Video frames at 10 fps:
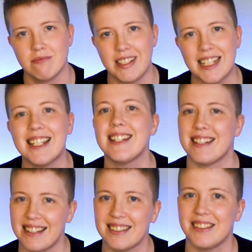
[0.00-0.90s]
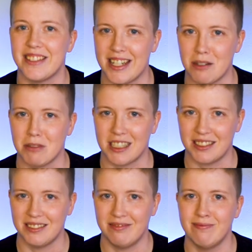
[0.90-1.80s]
You get an echo chamber,
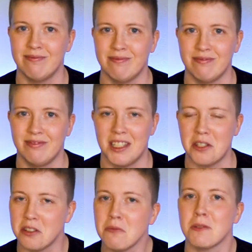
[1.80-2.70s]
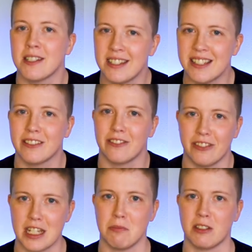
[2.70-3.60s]
a super secret
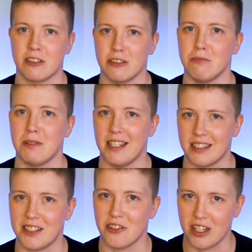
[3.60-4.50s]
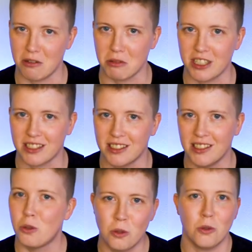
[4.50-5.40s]
Facebook group echo chamber.
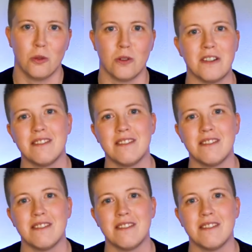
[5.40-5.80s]
Whew,